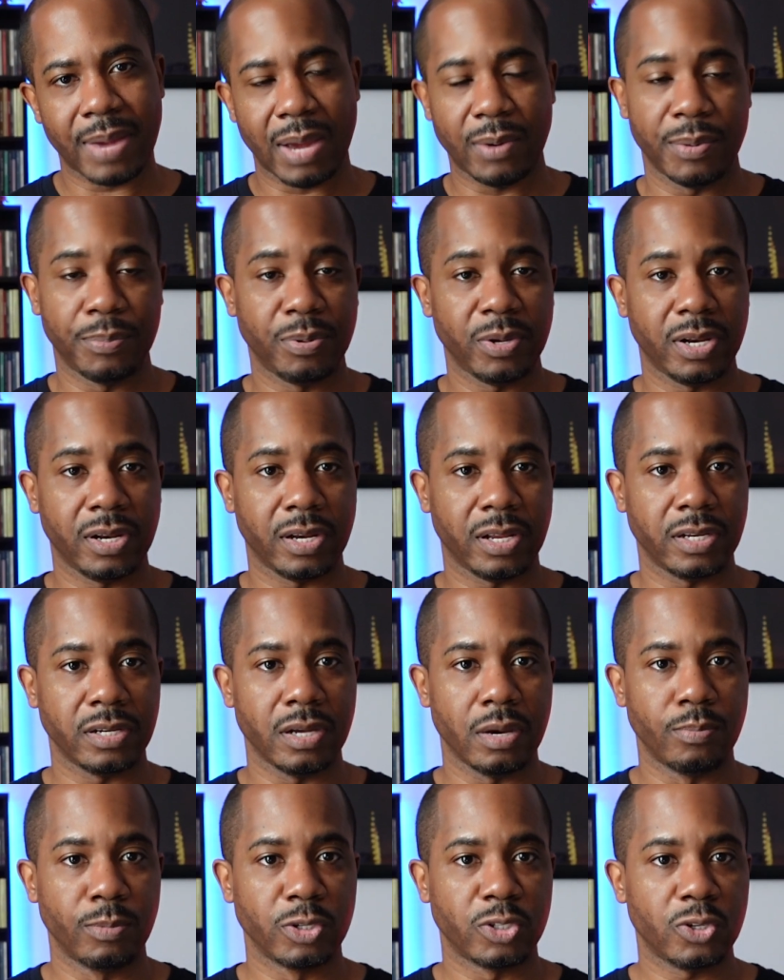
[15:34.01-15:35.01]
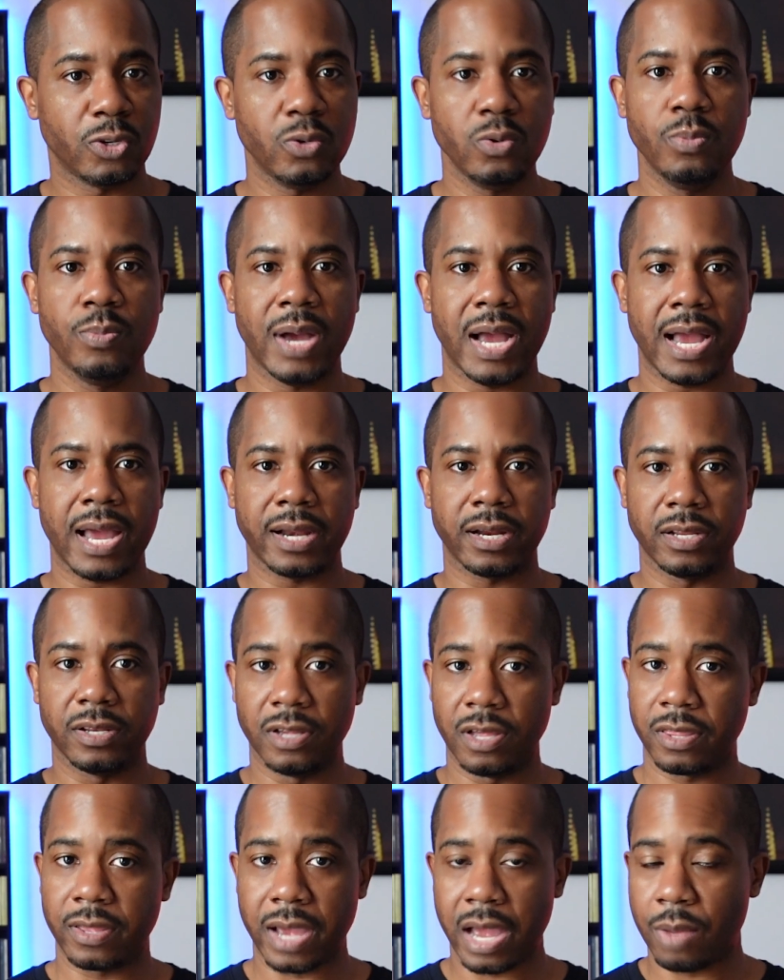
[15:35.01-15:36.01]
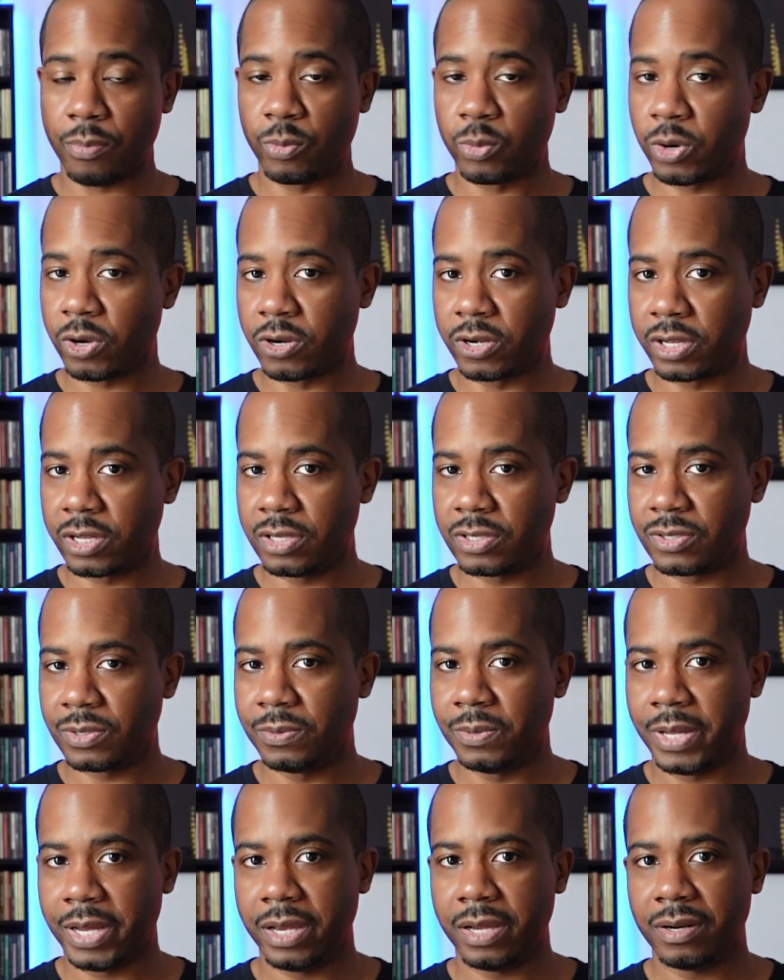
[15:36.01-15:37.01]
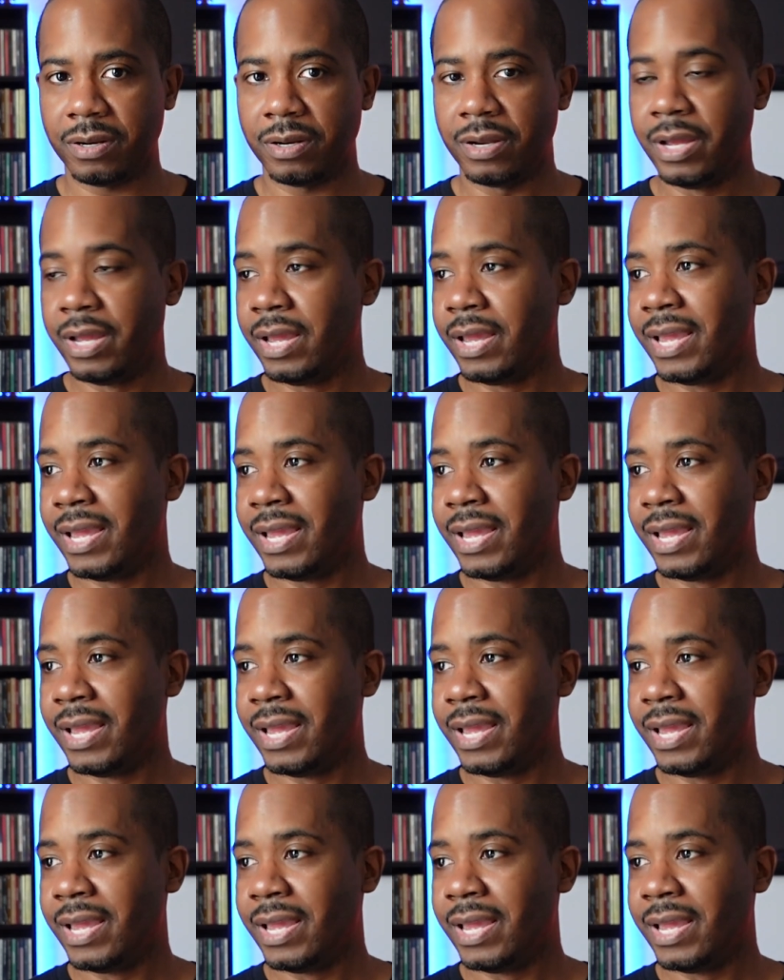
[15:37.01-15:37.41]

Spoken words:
I would put it at number 2 behind another album we're going to get to later.